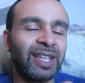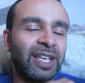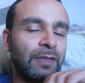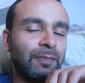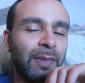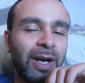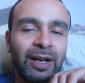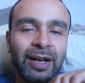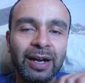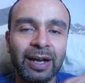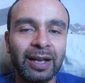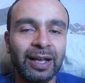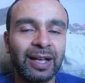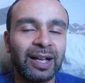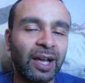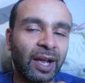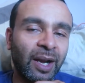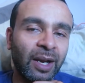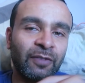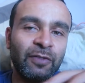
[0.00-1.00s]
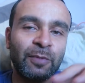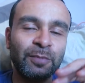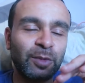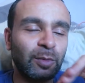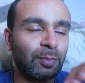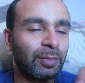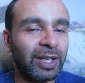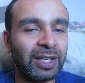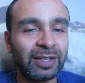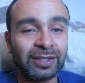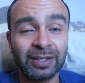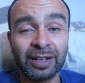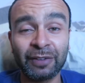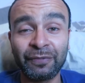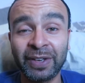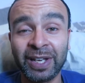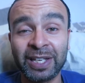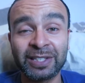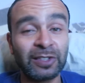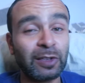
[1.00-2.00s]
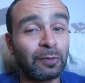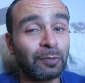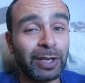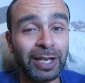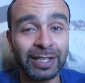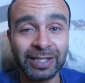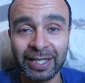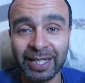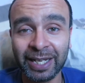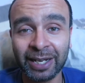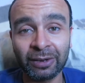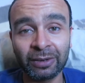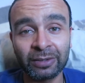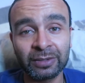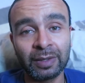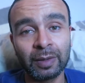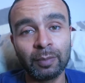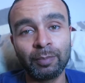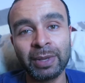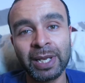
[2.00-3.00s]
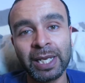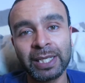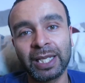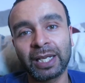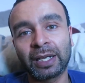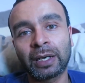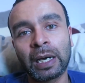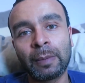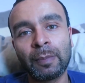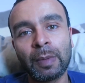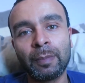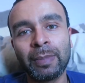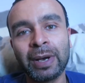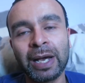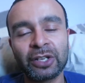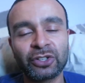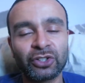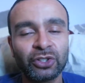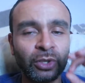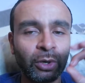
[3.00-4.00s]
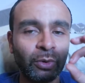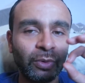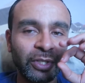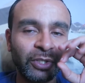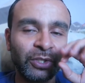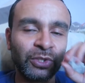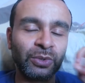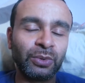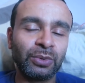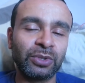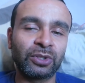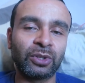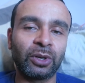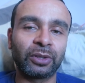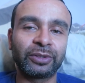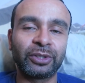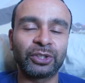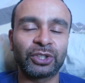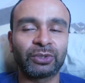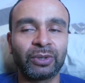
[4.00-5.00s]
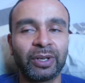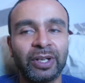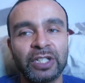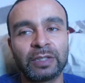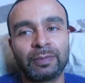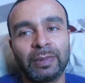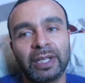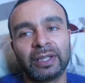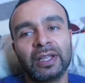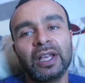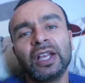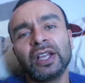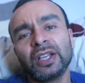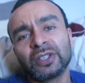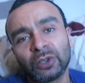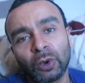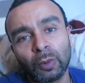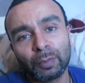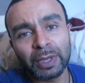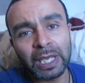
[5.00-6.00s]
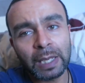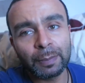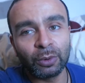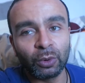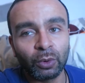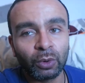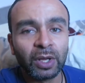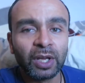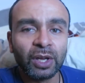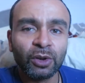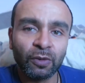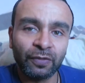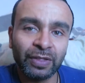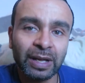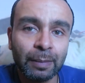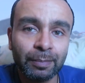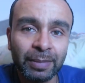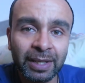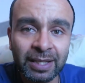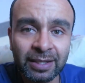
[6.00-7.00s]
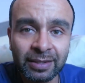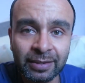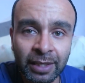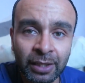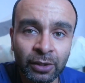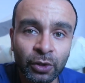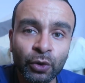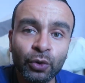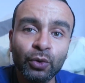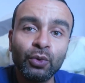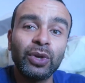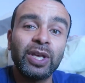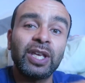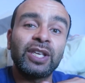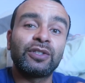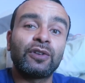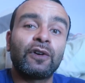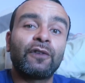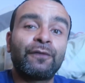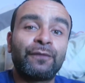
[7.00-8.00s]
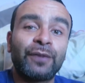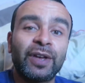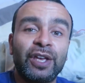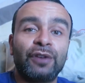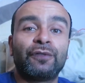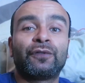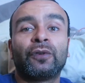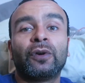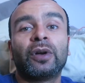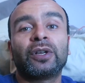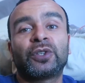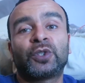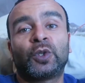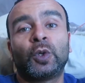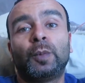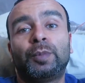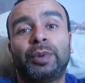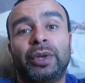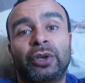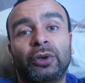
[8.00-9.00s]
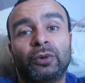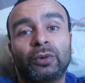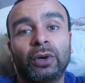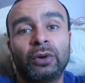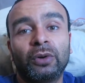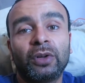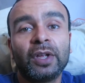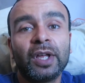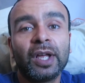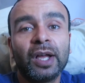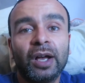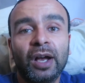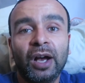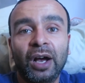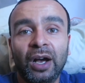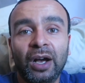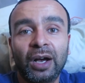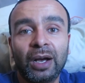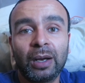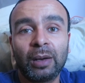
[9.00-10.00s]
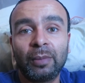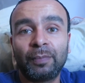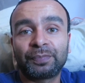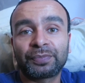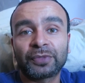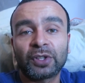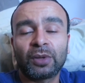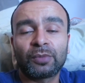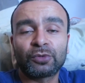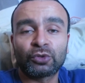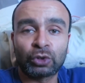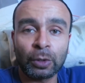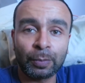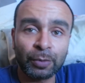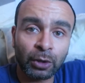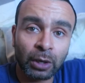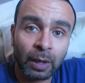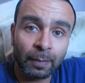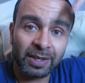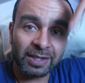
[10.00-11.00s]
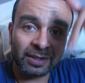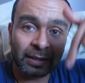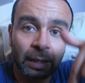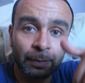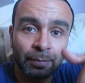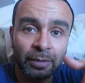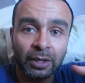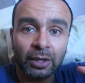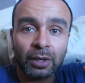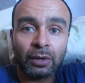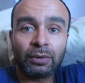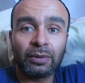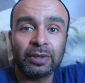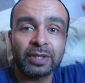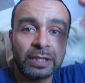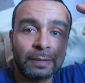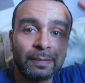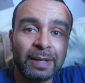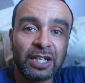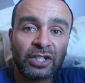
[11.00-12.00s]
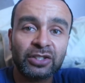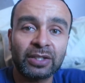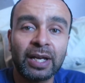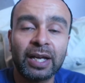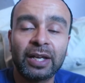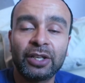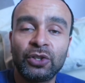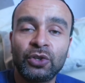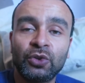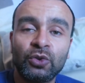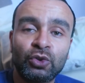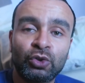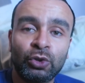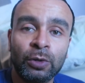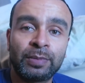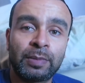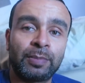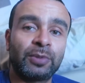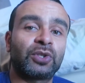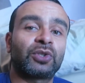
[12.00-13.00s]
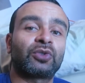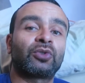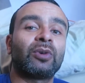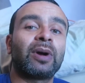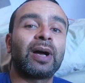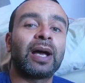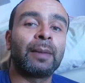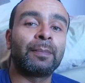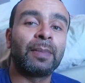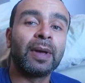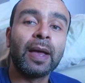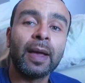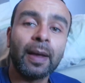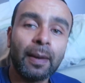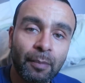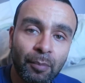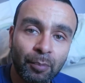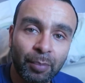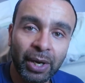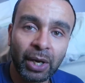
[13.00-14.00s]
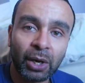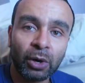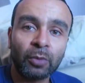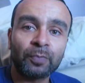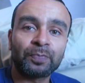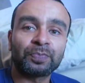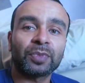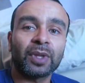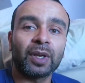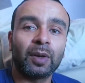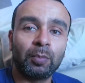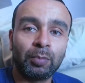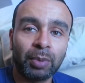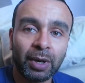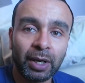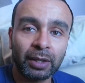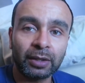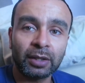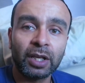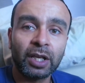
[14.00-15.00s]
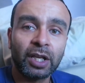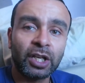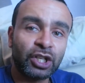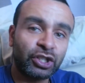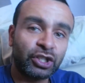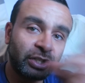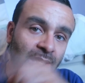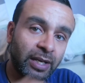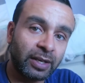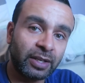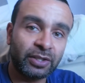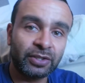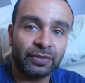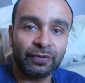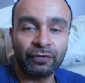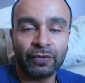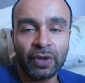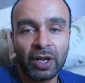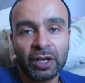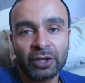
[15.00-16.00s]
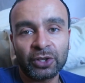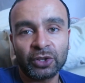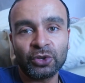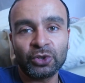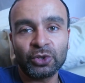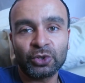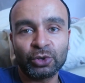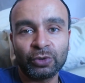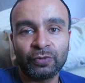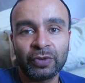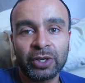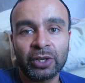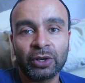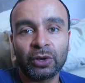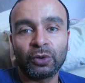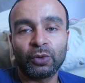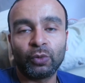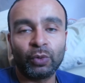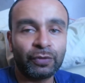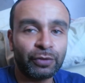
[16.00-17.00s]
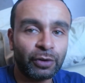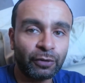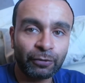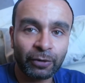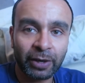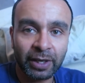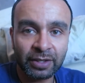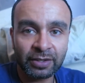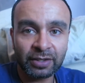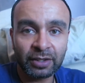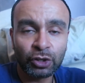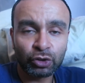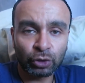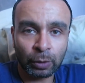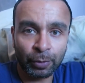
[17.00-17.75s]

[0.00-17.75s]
He's my guy. I love him to bits. I think he's an amazing character. Benedict Cumberbatch totally suits Doctor Strange, man. So, people, that being said, who is your favorite superhero? Um, drop your comments down below. Smash that YouTube subscribe bell button. Share this uh, YouTube video with your friends.